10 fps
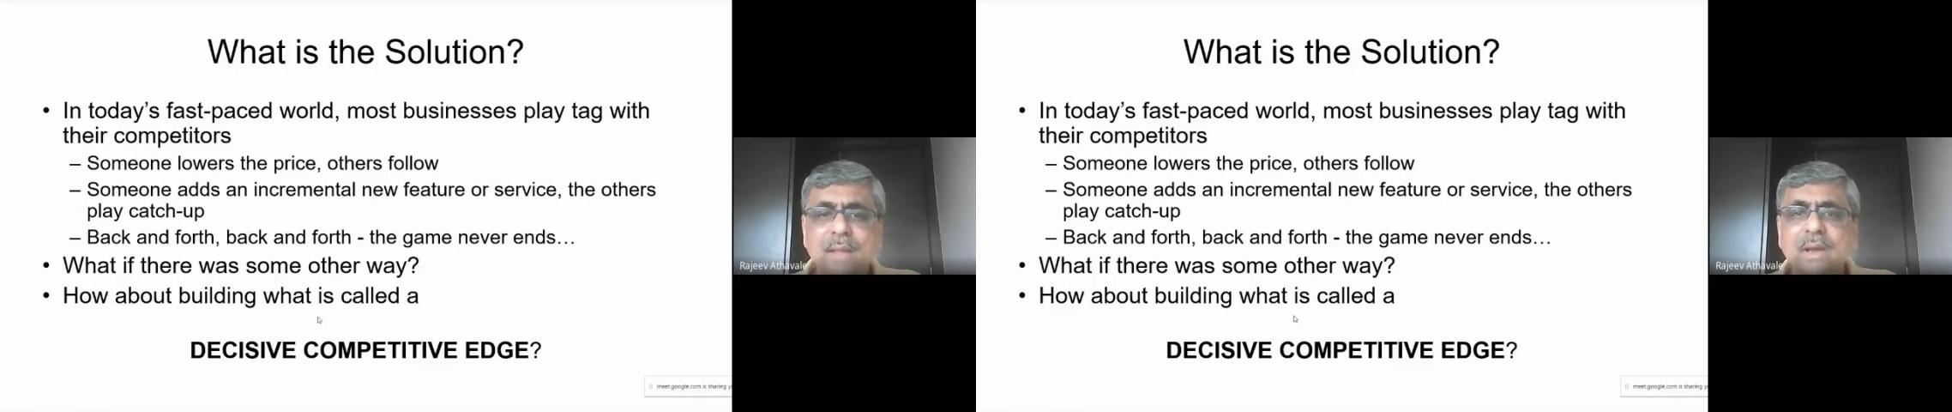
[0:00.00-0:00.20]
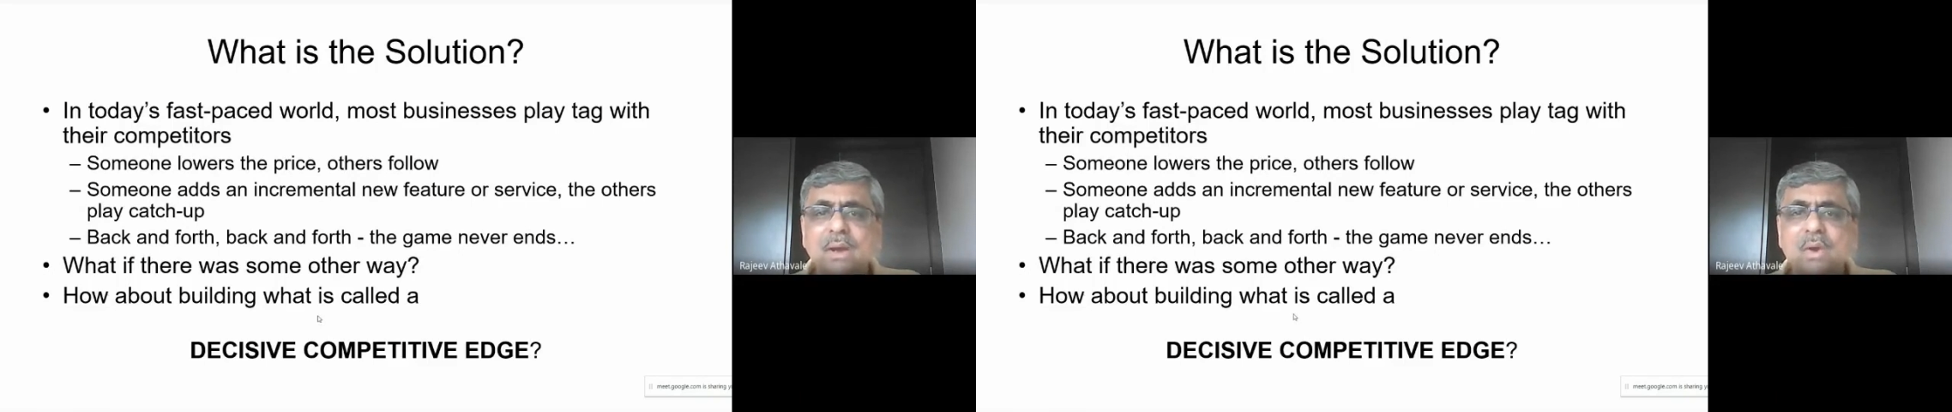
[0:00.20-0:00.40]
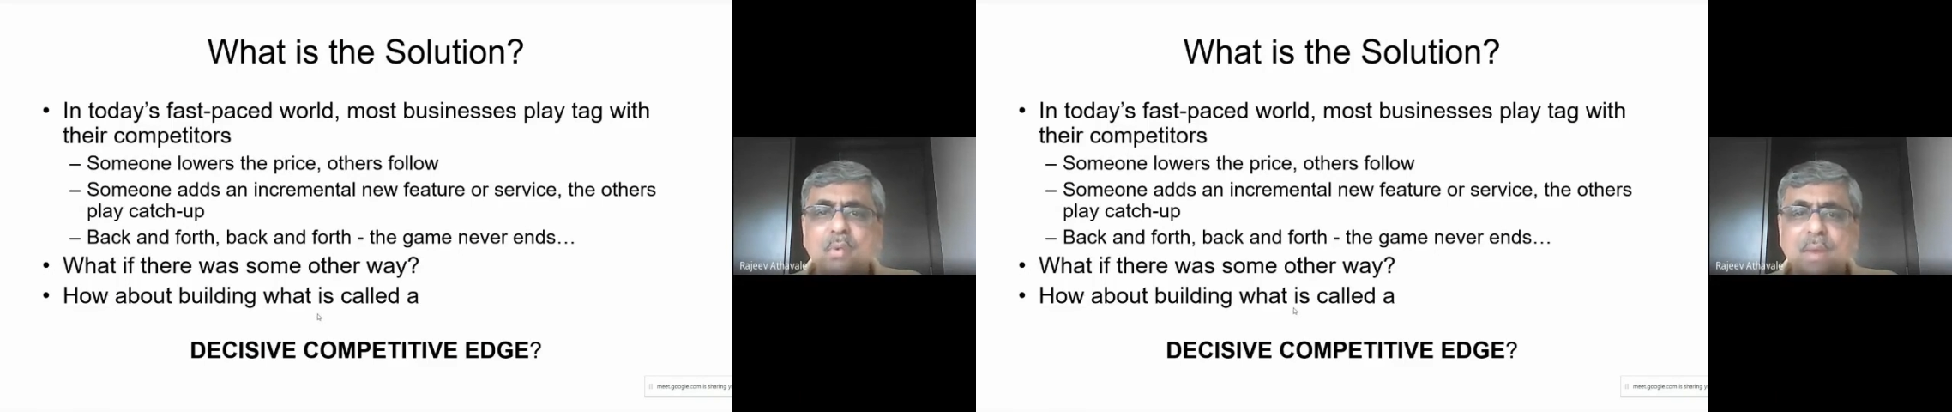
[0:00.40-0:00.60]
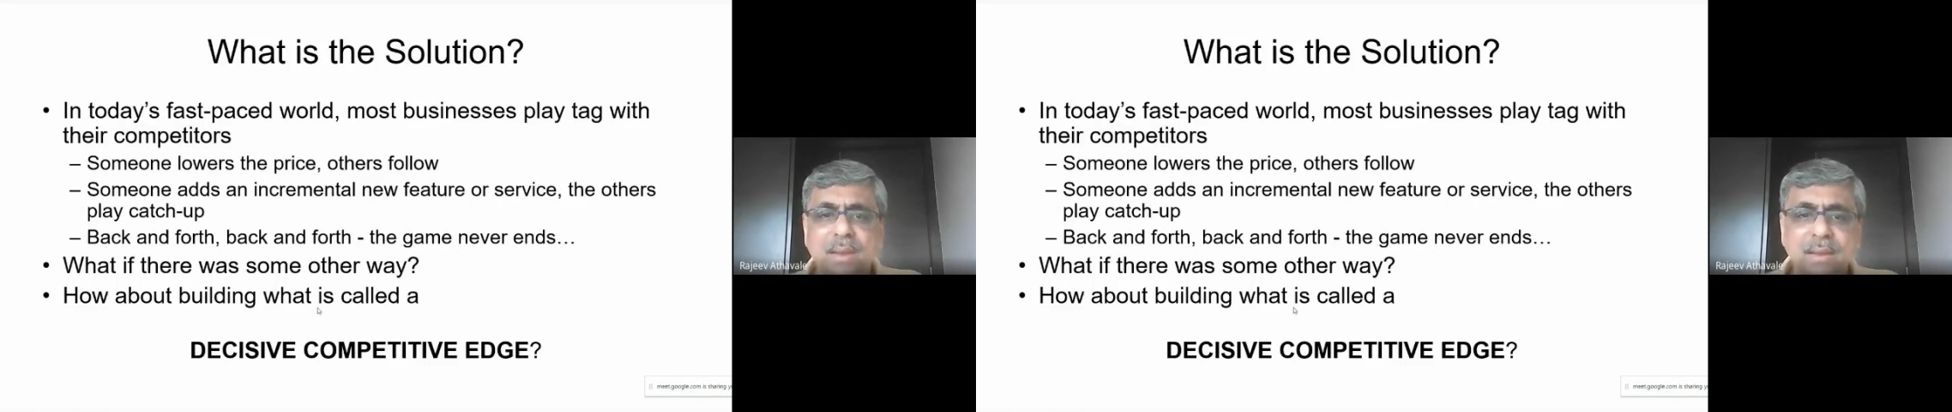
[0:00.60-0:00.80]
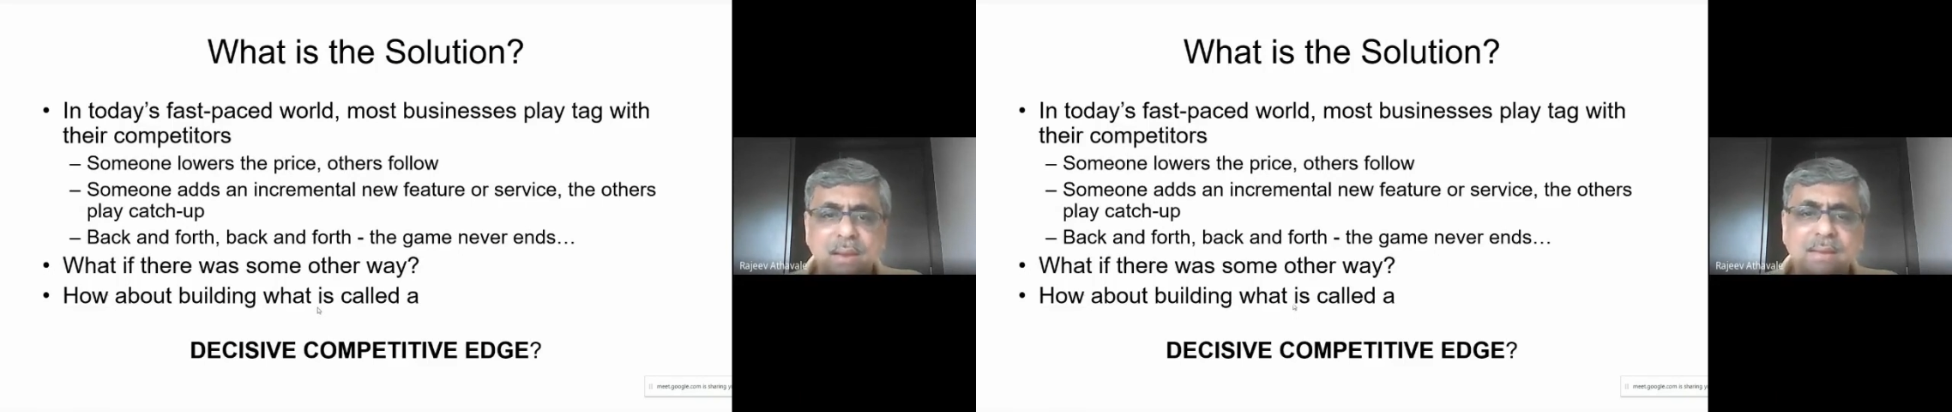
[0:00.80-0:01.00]
other
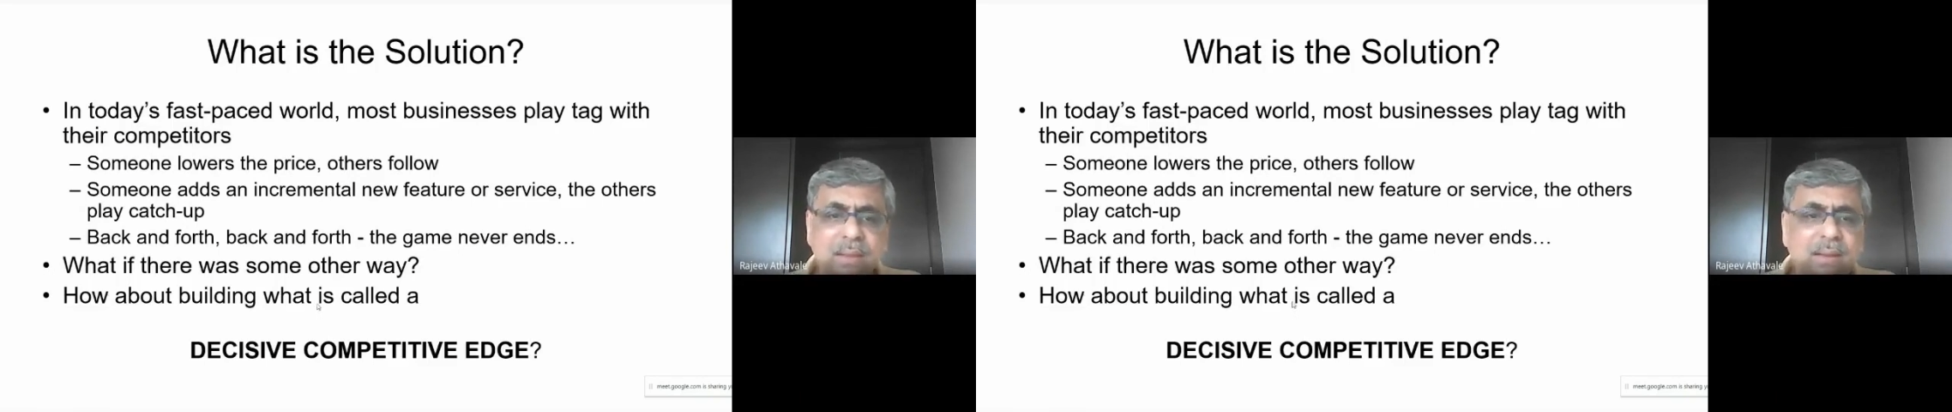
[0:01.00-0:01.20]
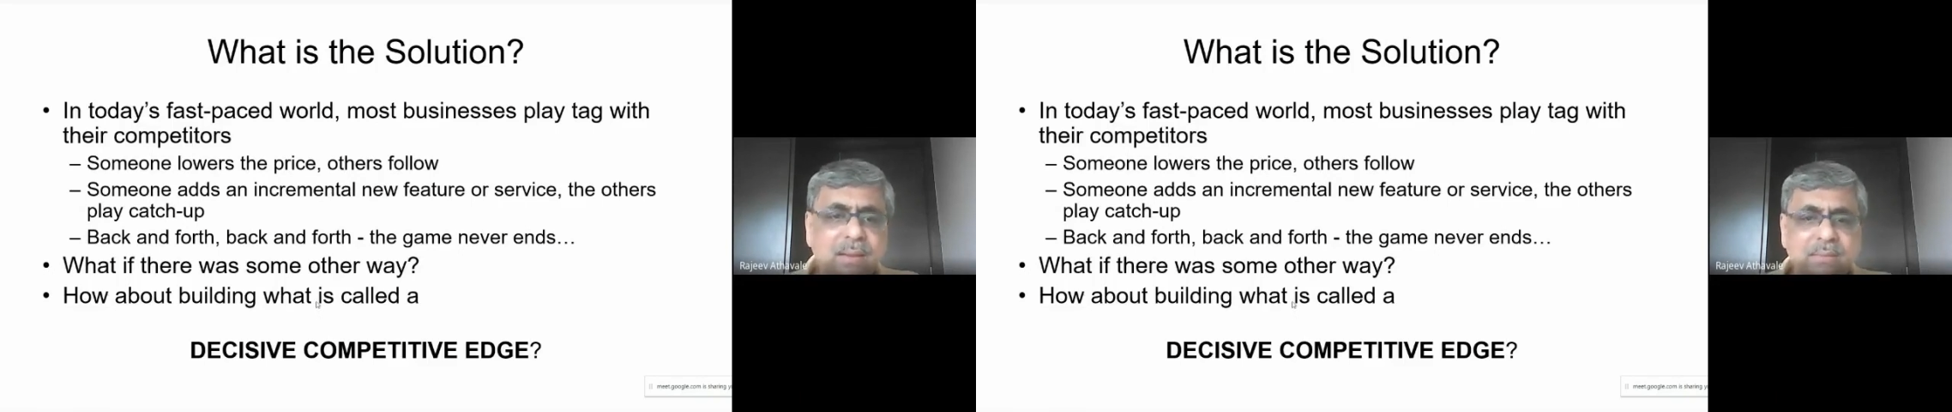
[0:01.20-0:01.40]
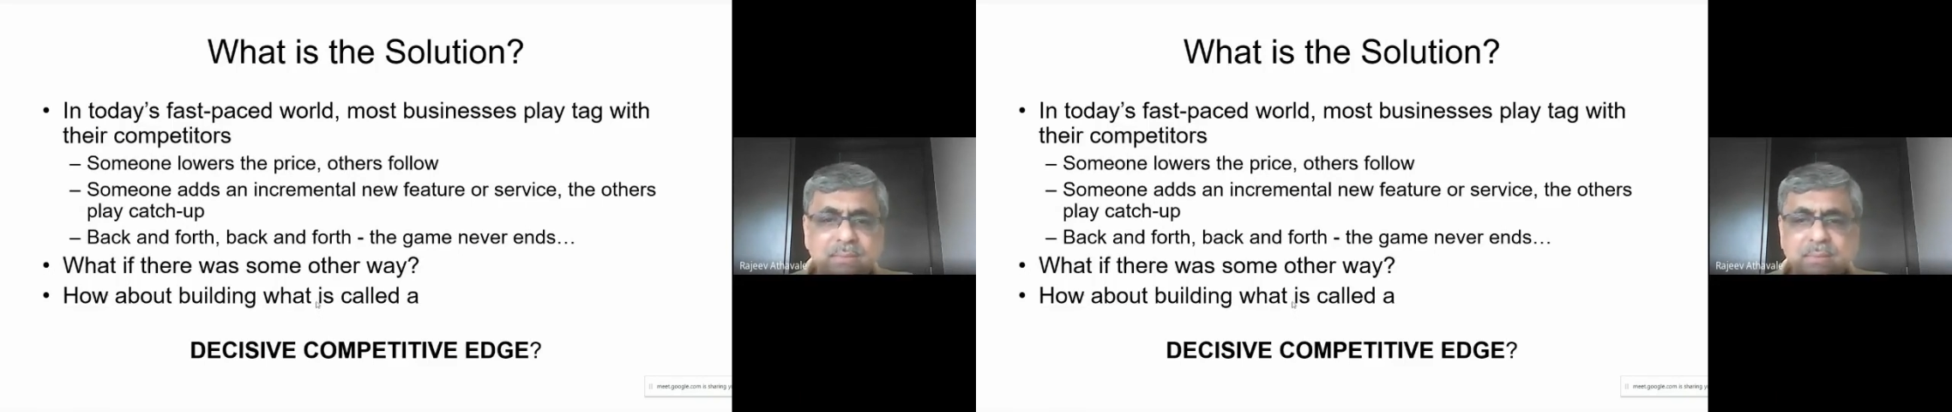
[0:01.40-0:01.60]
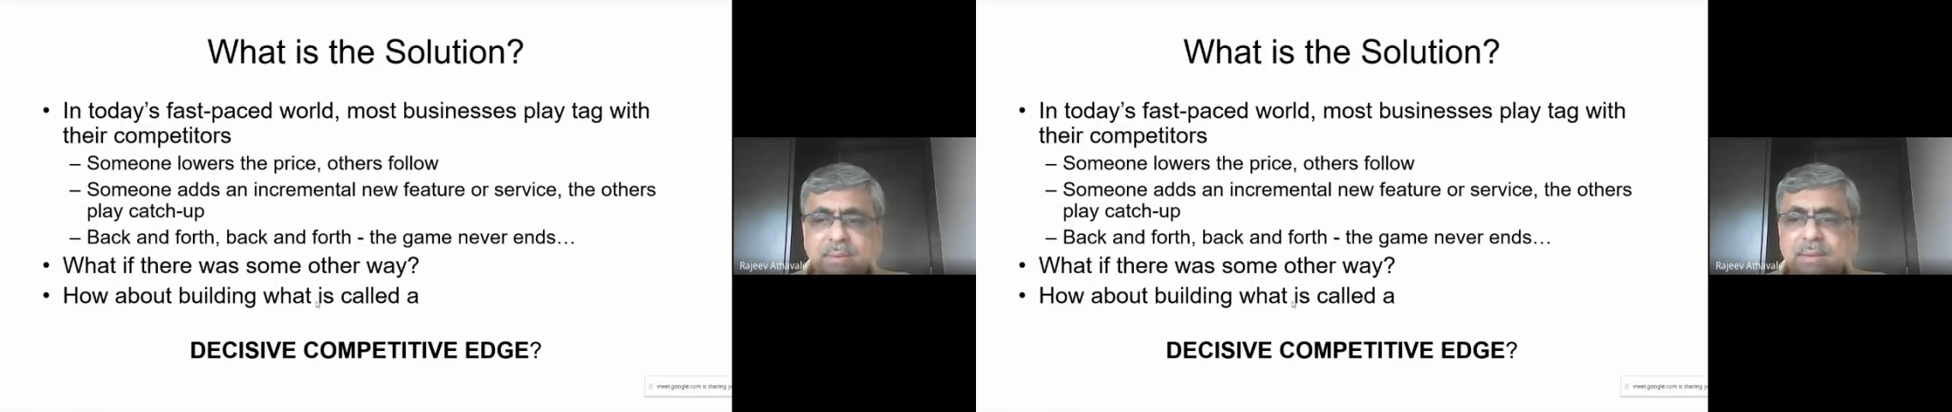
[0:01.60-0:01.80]
way? And there is.